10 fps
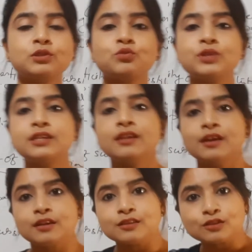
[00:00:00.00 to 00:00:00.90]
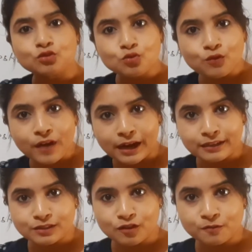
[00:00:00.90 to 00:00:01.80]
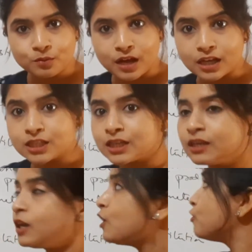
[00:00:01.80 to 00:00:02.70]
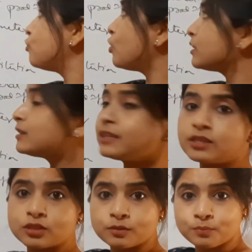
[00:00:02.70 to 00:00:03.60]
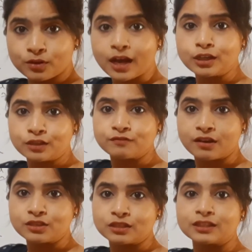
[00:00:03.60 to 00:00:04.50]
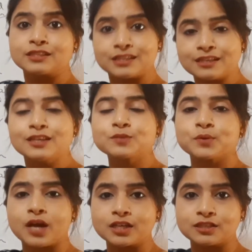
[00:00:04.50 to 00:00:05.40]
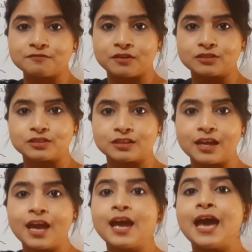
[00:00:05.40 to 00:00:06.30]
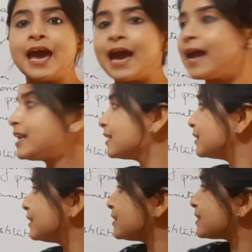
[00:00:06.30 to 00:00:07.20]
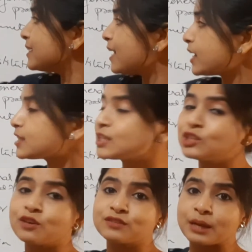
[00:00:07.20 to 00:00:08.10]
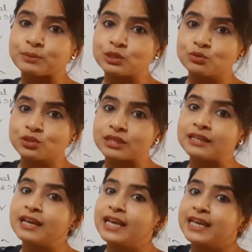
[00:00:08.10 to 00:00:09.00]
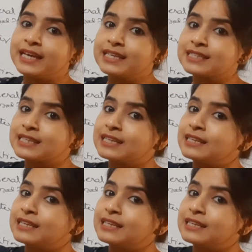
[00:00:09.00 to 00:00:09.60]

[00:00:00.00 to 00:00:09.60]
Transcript: between the two factors of production for this production function, the CES production function. And this elasticity of substitution is